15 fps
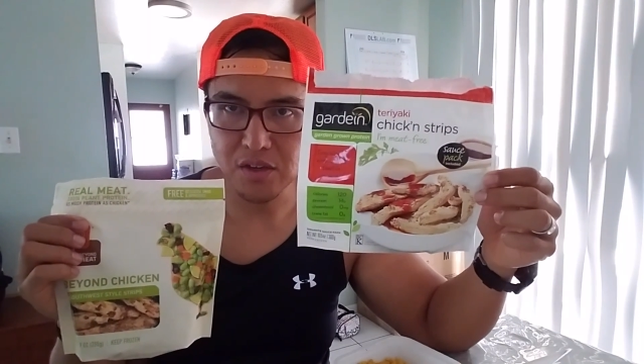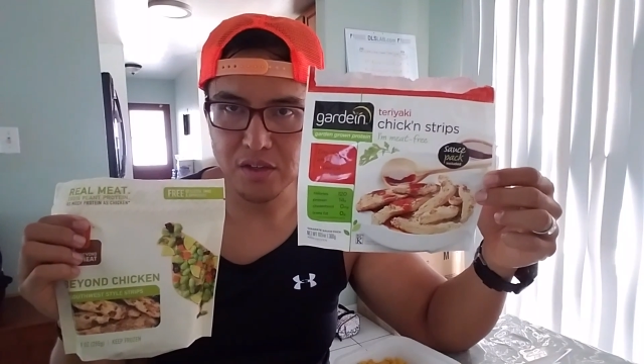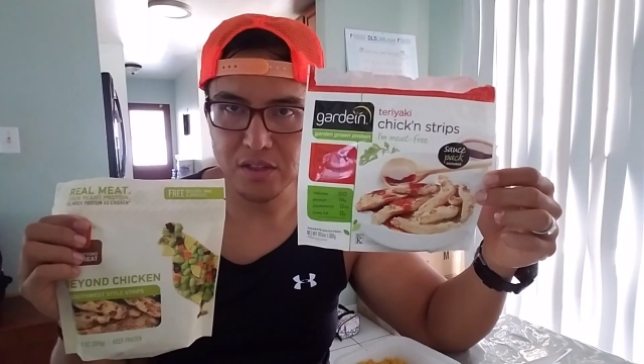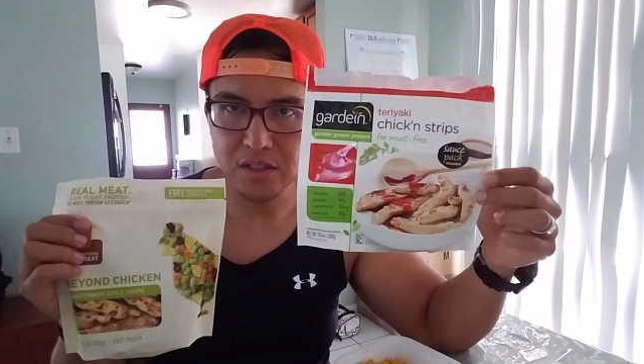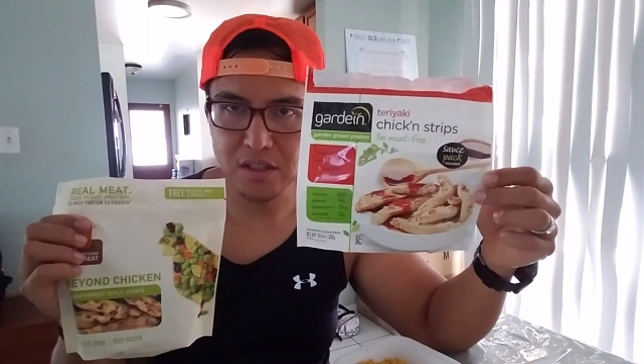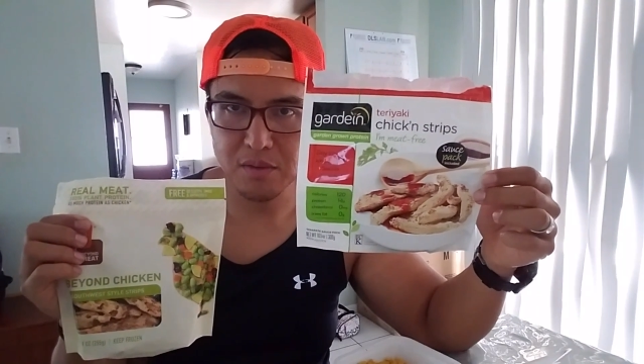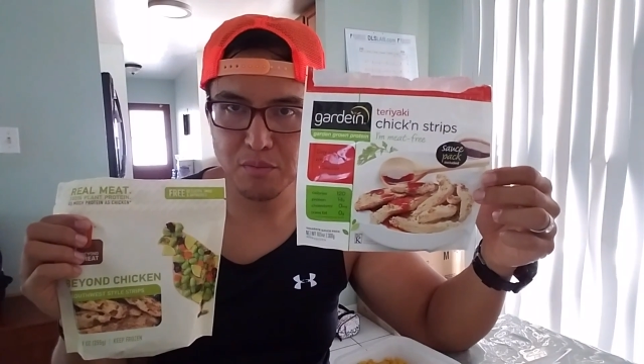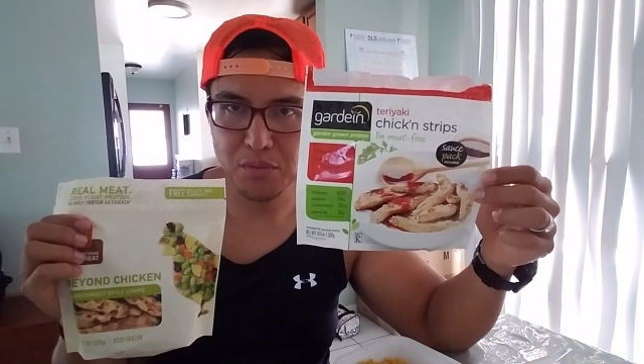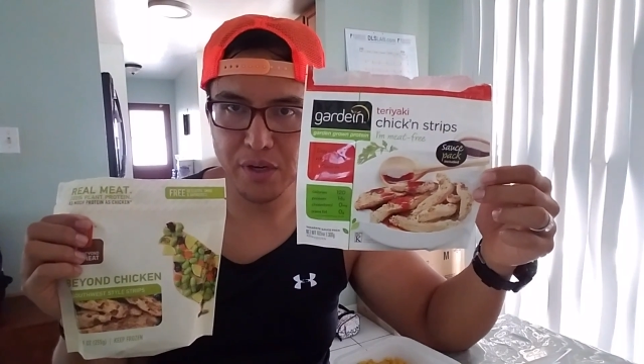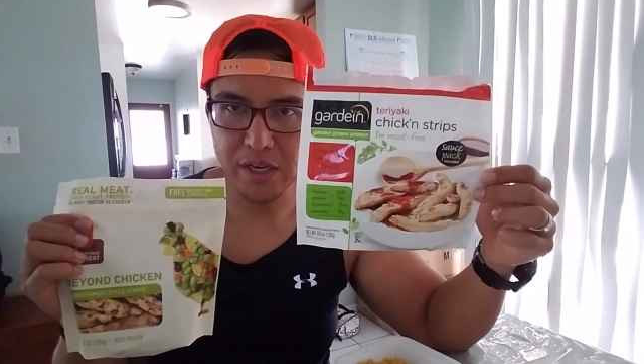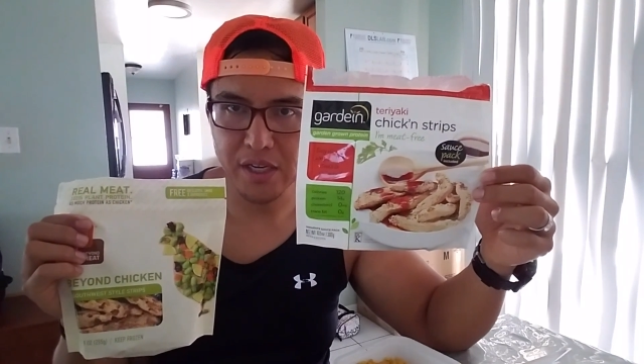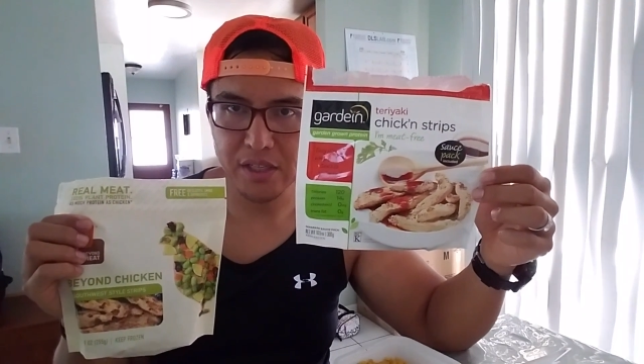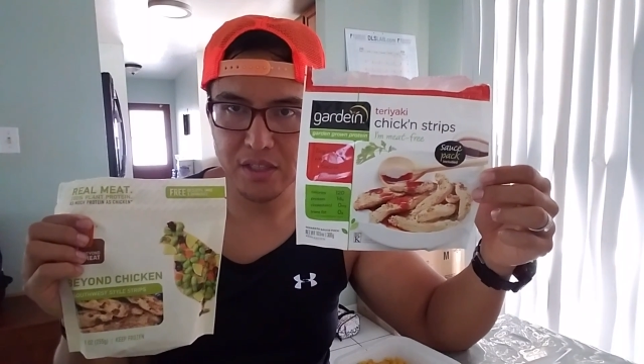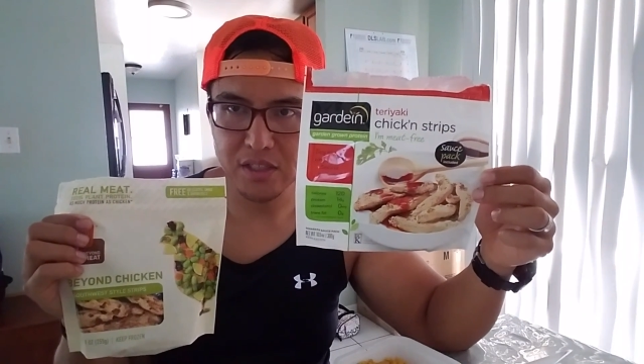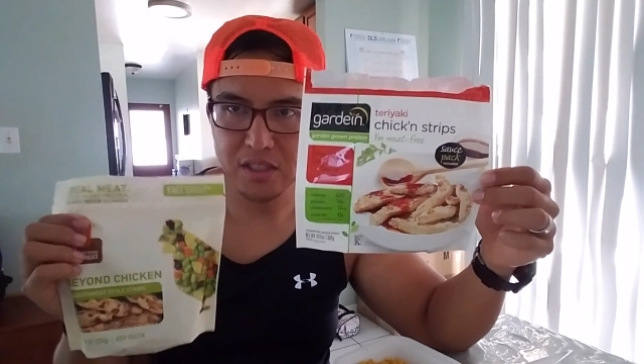Gardein
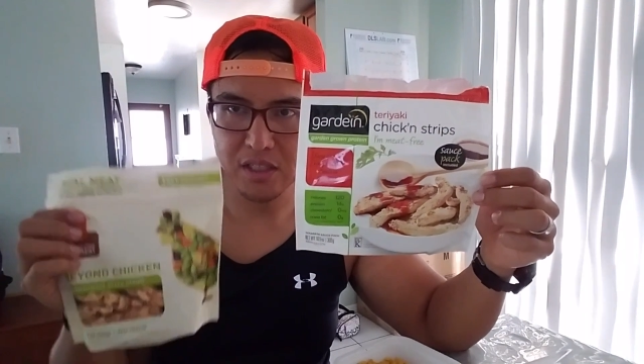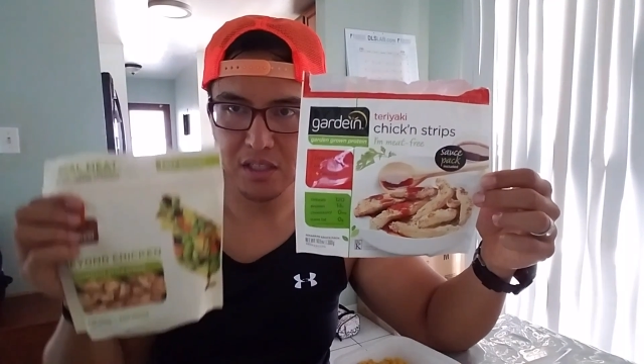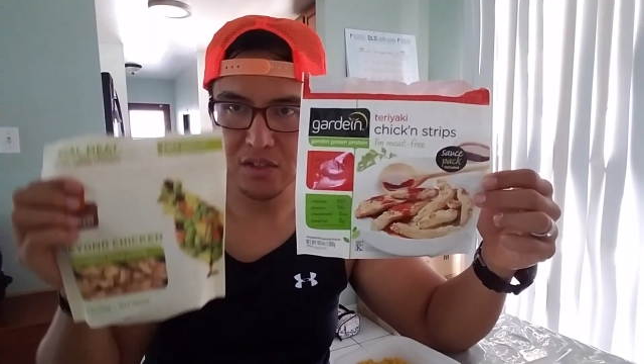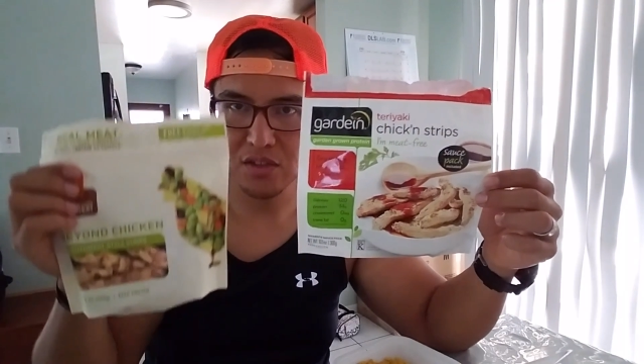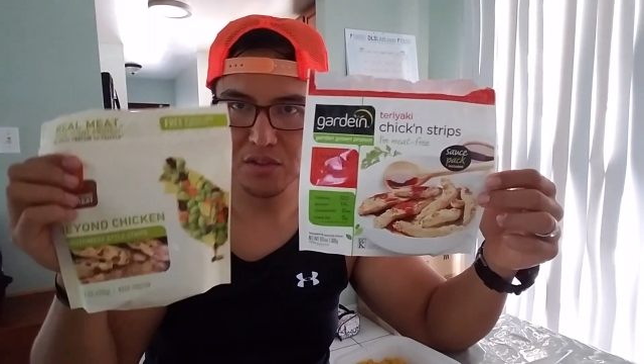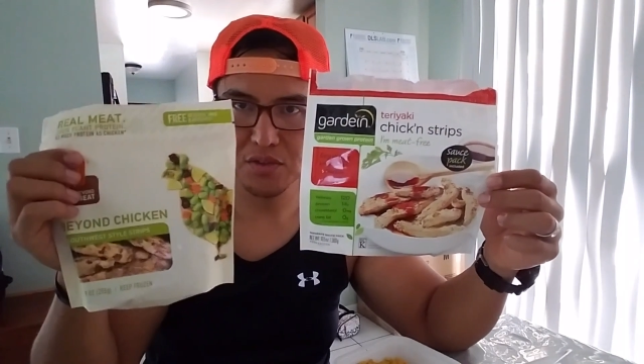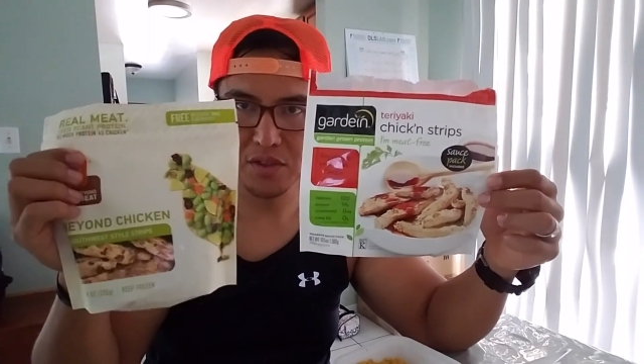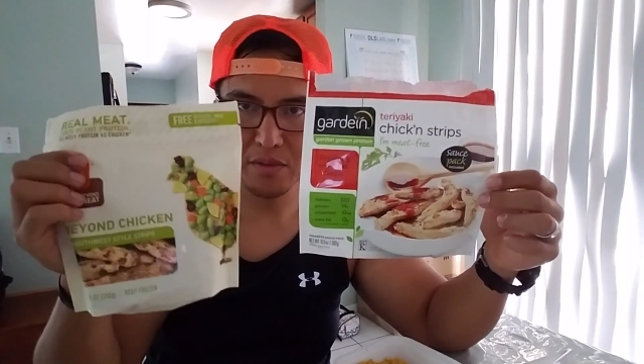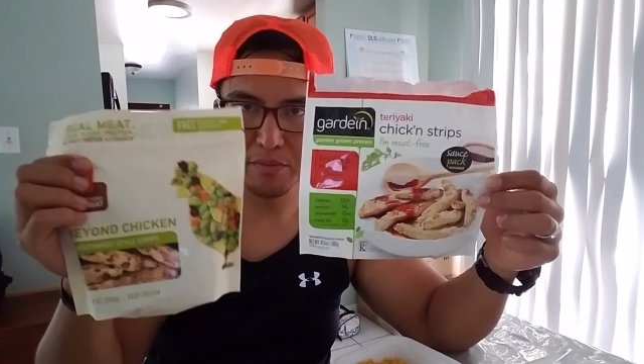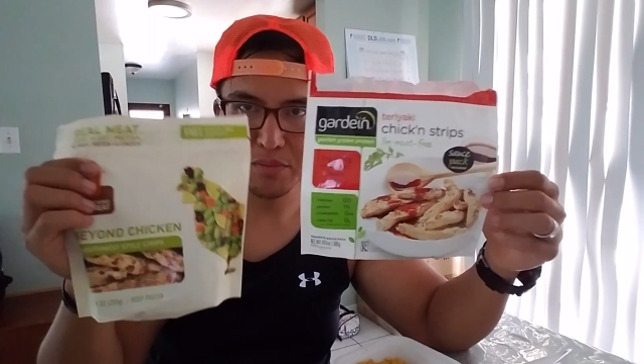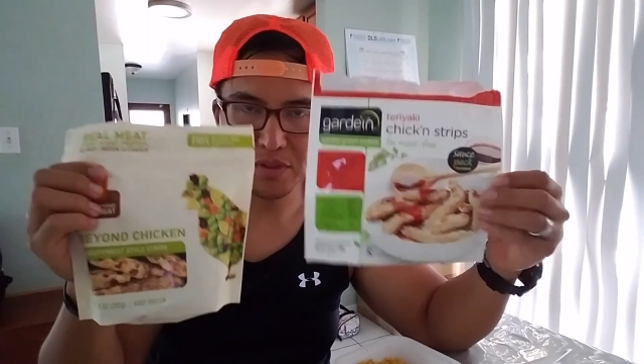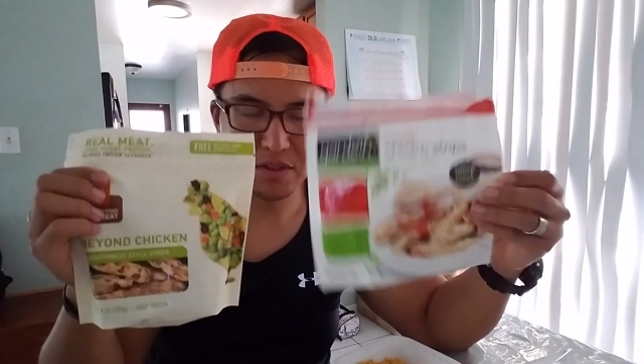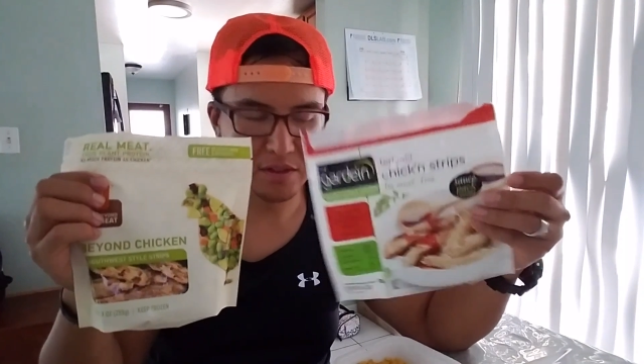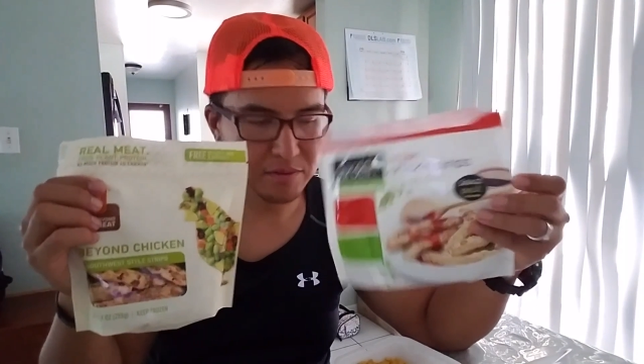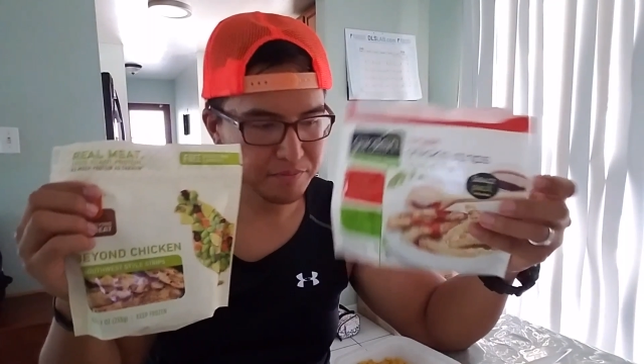brand chicken
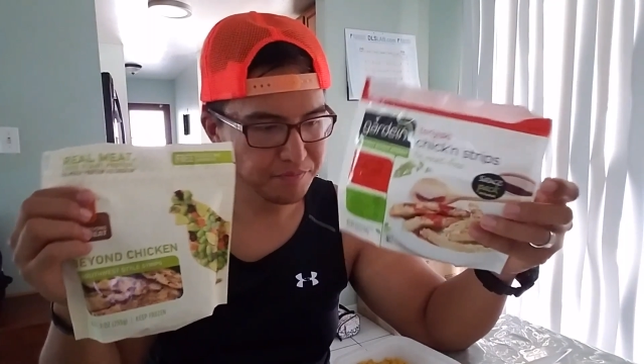strips.